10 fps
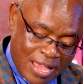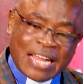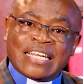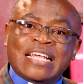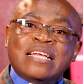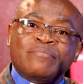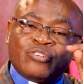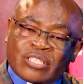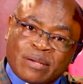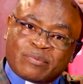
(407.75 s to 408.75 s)
And in
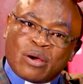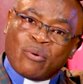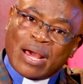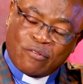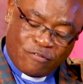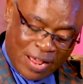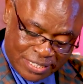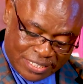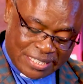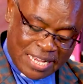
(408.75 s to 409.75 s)
Hebrews chapter 1,
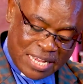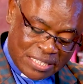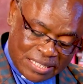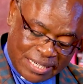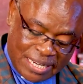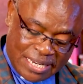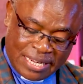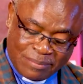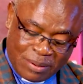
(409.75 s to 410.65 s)
verse 3, the